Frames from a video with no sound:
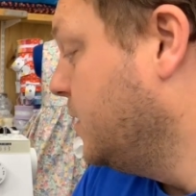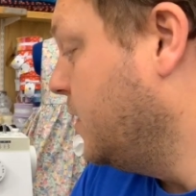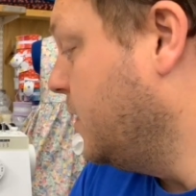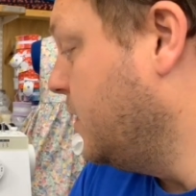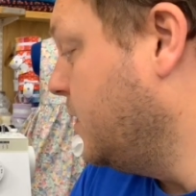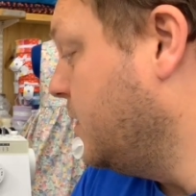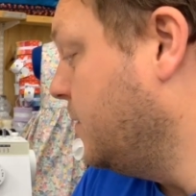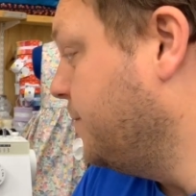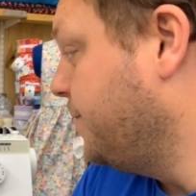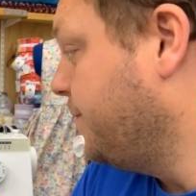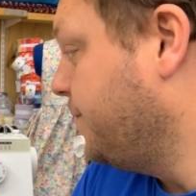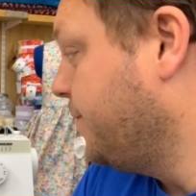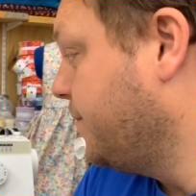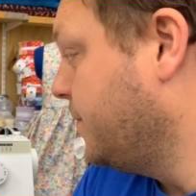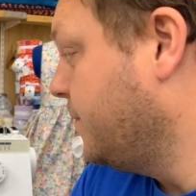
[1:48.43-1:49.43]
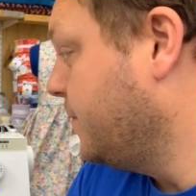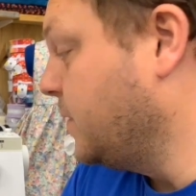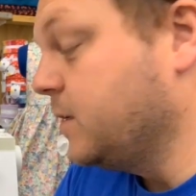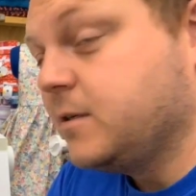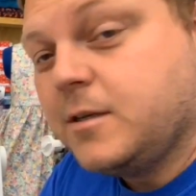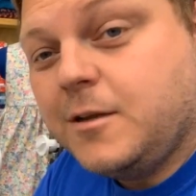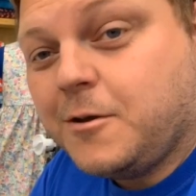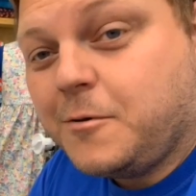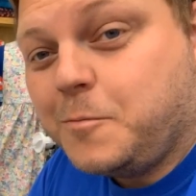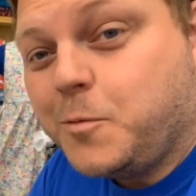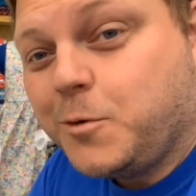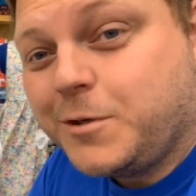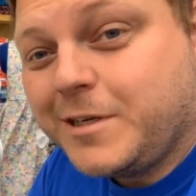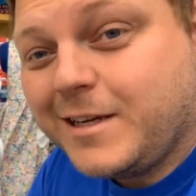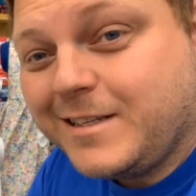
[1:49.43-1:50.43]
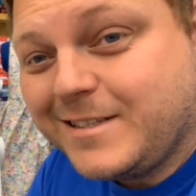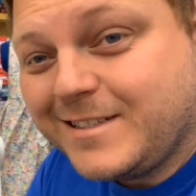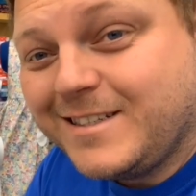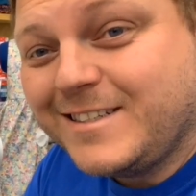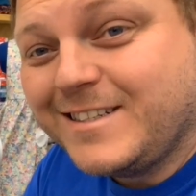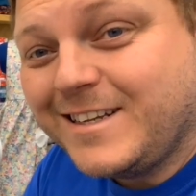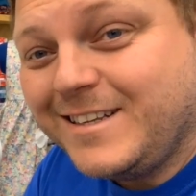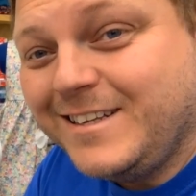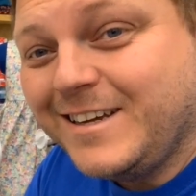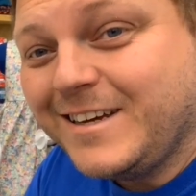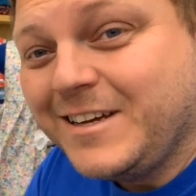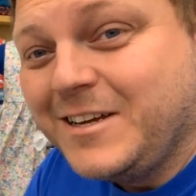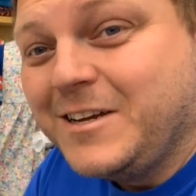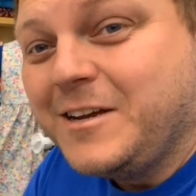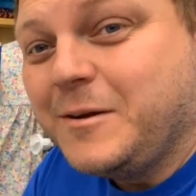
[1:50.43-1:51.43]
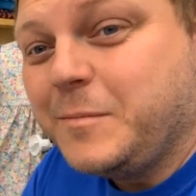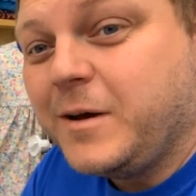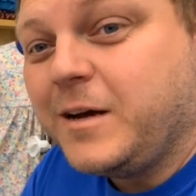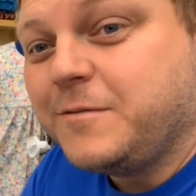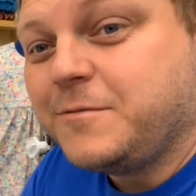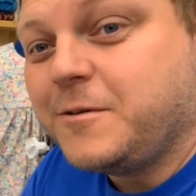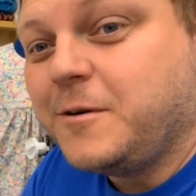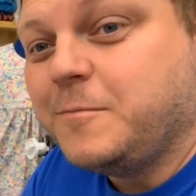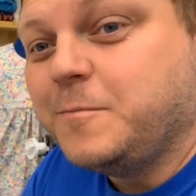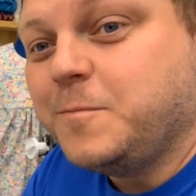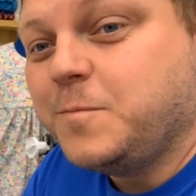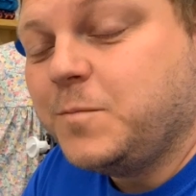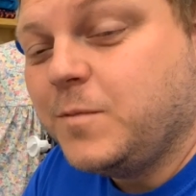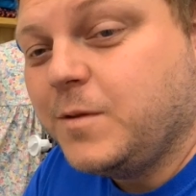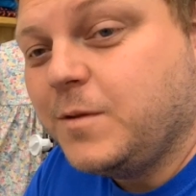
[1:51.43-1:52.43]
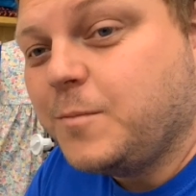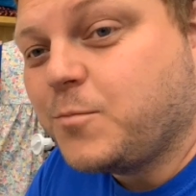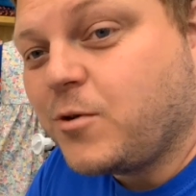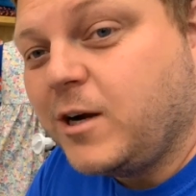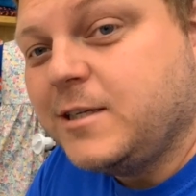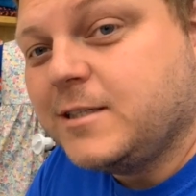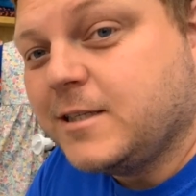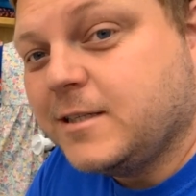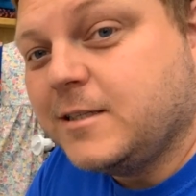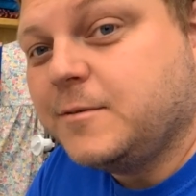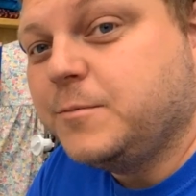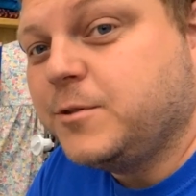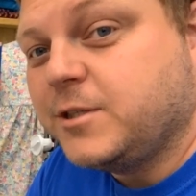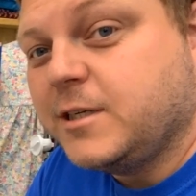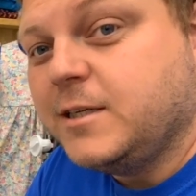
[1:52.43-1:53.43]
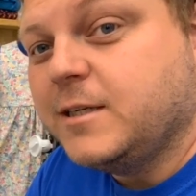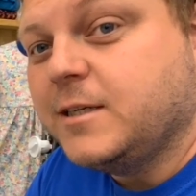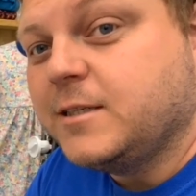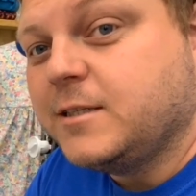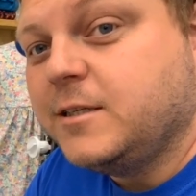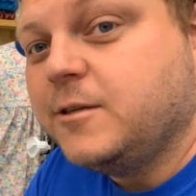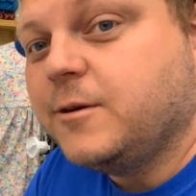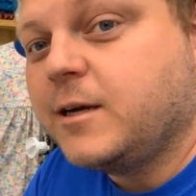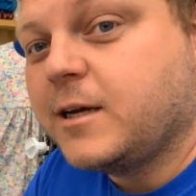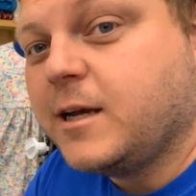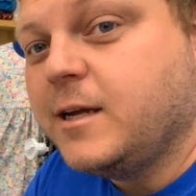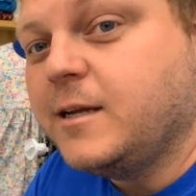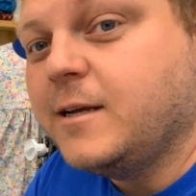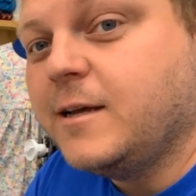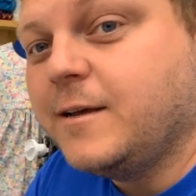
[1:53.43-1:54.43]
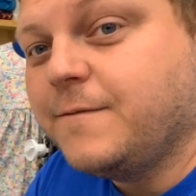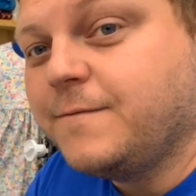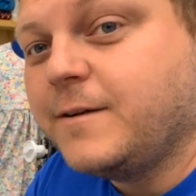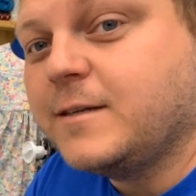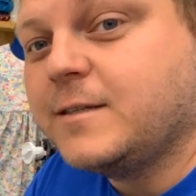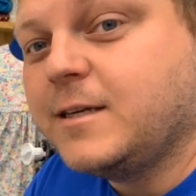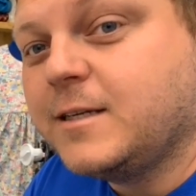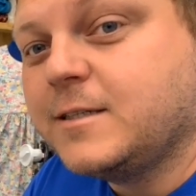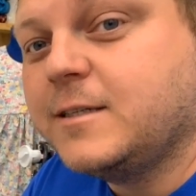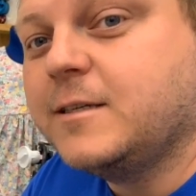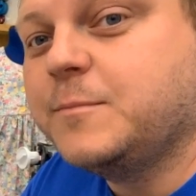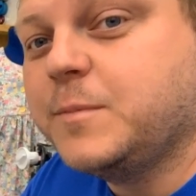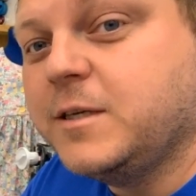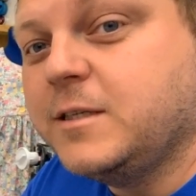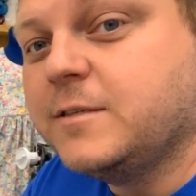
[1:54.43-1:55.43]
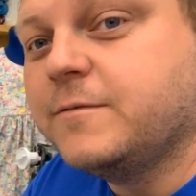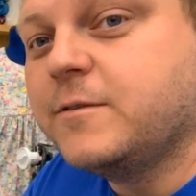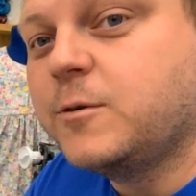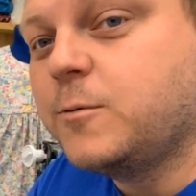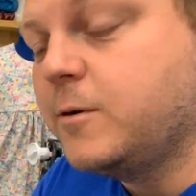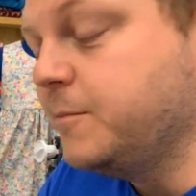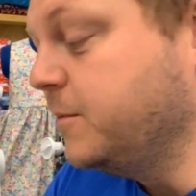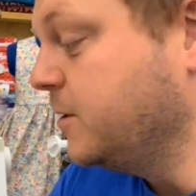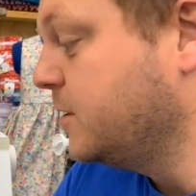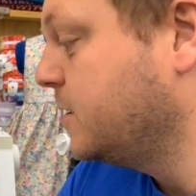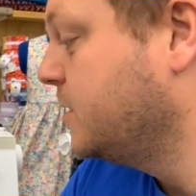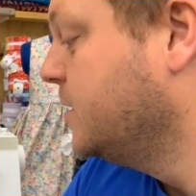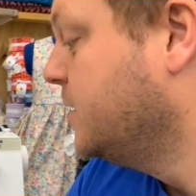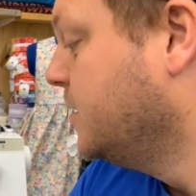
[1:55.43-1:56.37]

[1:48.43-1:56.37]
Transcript: There's not much else to tell you apart from the price that this machine is. You are getting a fantastic piece of equipment.